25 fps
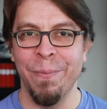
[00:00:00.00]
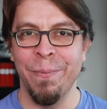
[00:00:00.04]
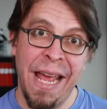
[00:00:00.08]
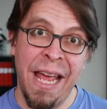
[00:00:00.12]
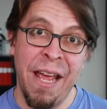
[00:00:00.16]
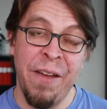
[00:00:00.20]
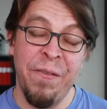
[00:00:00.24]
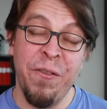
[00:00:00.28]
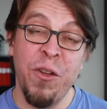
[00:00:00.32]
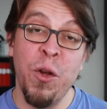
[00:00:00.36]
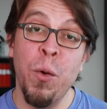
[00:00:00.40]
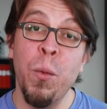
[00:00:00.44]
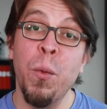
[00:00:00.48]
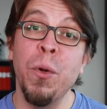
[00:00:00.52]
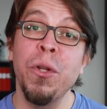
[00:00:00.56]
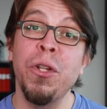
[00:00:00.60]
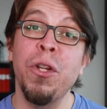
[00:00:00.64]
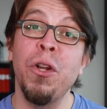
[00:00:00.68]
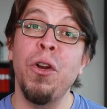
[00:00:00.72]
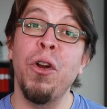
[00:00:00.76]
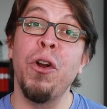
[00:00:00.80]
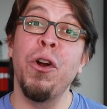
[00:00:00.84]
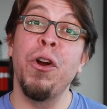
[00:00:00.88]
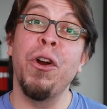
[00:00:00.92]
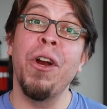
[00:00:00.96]
If you want
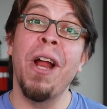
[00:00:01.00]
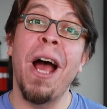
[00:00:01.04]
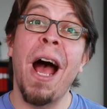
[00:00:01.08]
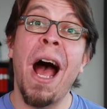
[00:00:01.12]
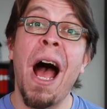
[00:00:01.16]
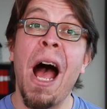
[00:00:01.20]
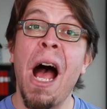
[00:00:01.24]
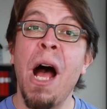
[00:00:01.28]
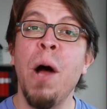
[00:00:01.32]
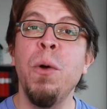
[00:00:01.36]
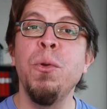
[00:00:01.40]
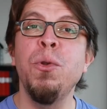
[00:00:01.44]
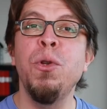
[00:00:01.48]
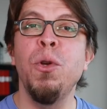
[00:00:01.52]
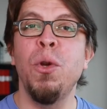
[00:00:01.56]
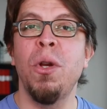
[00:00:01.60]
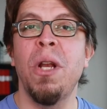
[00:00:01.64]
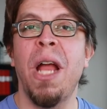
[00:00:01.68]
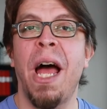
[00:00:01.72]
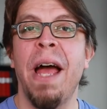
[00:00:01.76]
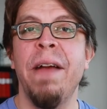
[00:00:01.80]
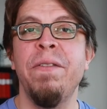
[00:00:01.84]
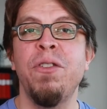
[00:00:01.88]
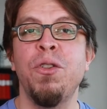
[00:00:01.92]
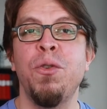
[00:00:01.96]
to learn how to
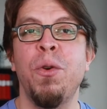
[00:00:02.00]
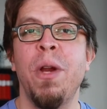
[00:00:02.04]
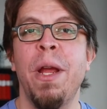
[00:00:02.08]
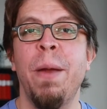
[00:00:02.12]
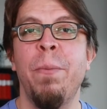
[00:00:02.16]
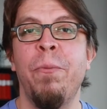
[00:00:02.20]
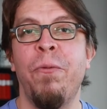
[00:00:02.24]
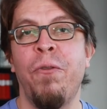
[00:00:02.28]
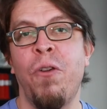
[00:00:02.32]
live stream